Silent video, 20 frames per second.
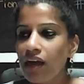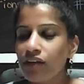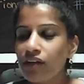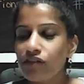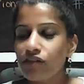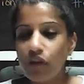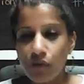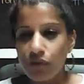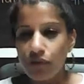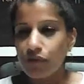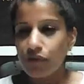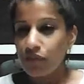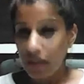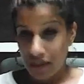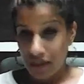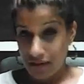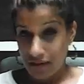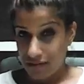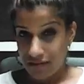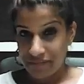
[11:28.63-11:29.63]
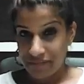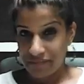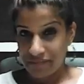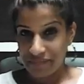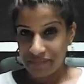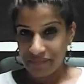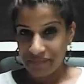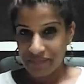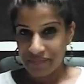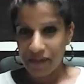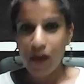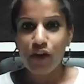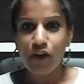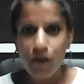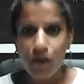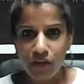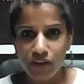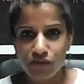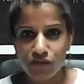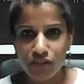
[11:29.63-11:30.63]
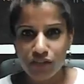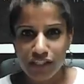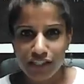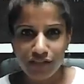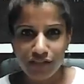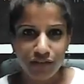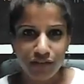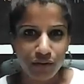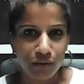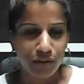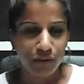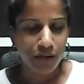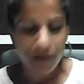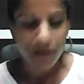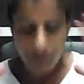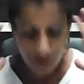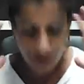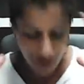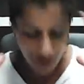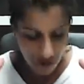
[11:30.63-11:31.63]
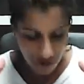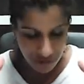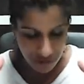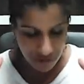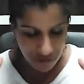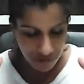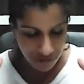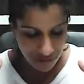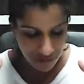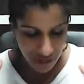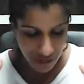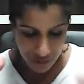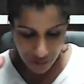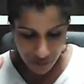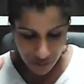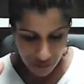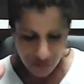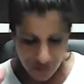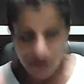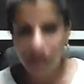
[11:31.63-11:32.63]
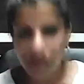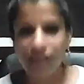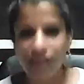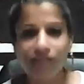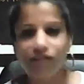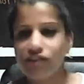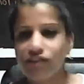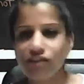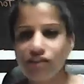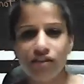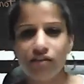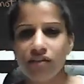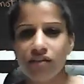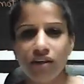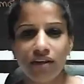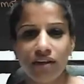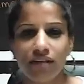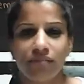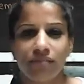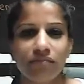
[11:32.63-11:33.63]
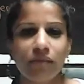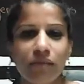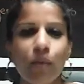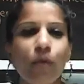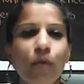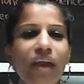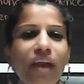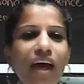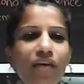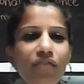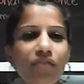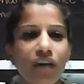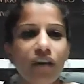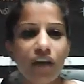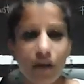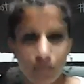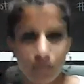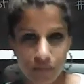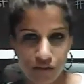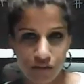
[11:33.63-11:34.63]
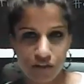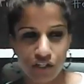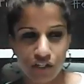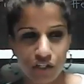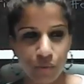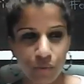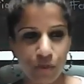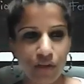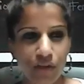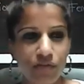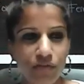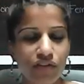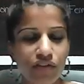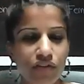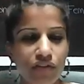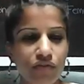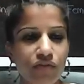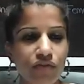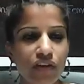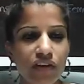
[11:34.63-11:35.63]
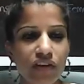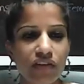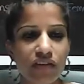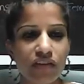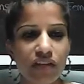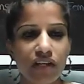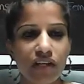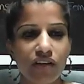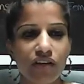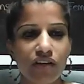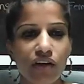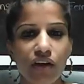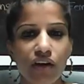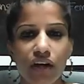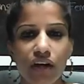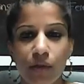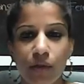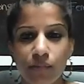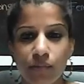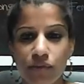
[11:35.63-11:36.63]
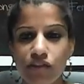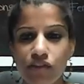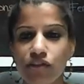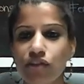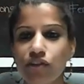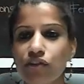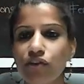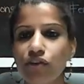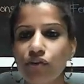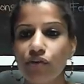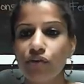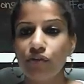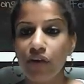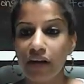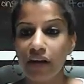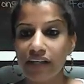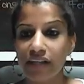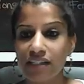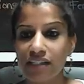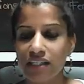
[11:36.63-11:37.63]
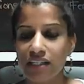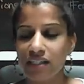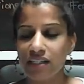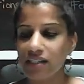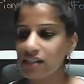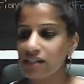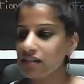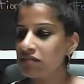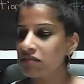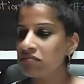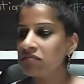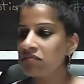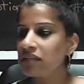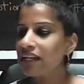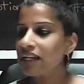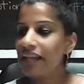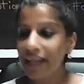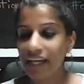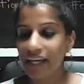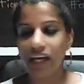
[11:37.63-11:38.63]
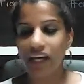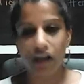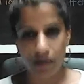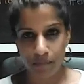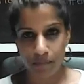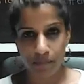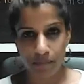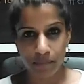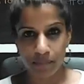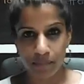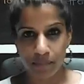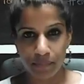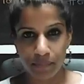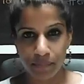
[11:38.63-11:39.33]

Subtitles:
Don't think. I know that's really difficult. Oh my God, how do I not do that? Just don't think. Whatever comes to you, whatever's the first thing that comes to you that arises, let it come.